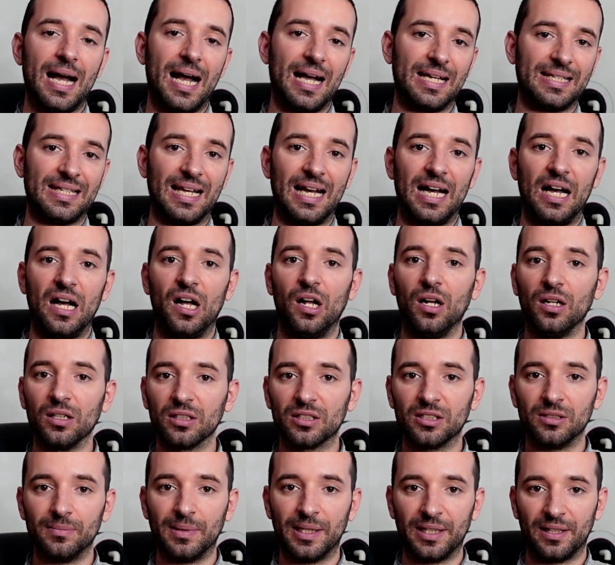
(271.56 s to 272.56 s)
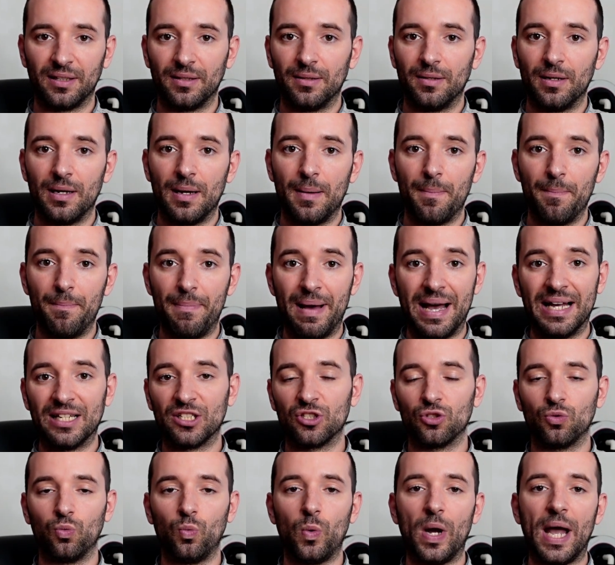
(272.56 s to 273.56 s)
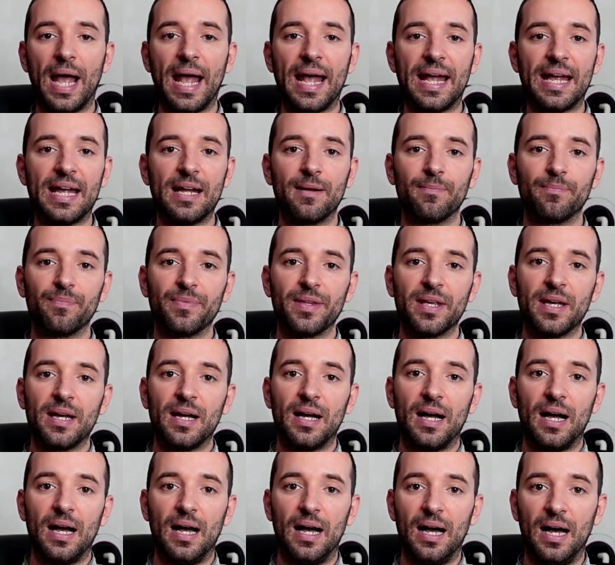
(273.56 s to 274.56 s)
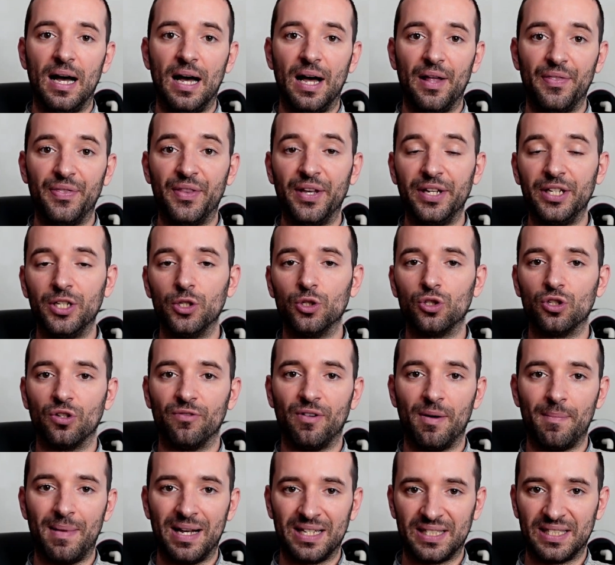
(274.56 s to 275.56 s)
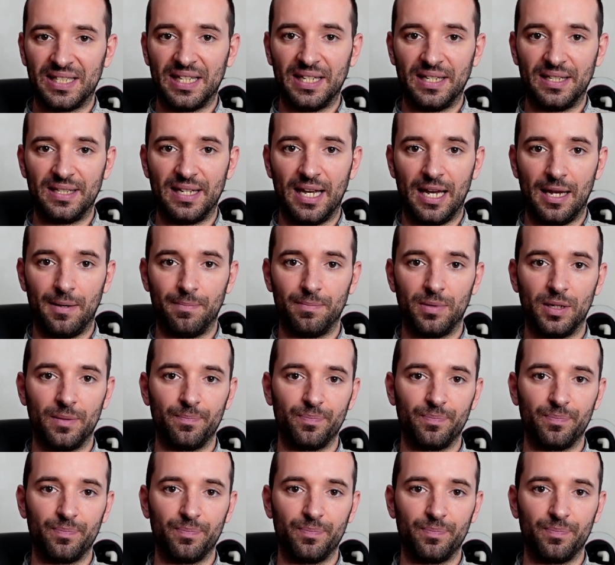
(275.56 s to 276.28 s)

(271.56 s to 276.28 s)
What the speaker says: as an ultimate best way the use of a masking tape.